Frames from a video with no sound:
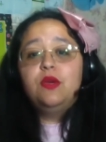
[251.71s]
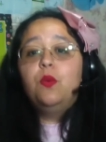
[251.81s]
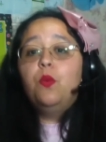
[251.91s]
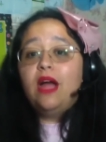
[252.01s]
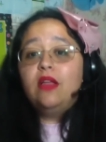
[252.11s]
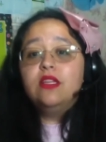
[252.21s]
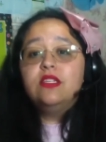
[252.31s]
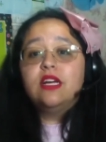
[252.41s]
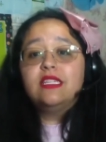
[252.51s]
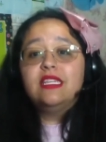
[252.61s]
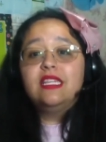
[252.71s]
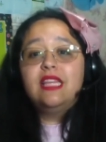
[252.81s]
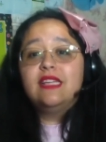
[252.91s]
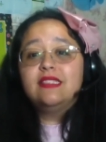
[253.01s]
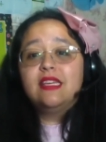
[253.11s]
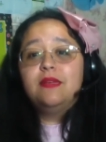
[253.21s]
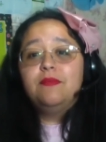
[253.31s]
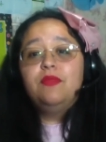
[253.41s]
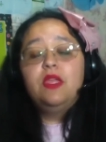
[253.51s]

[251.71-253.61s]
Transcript: while conducting the lesson.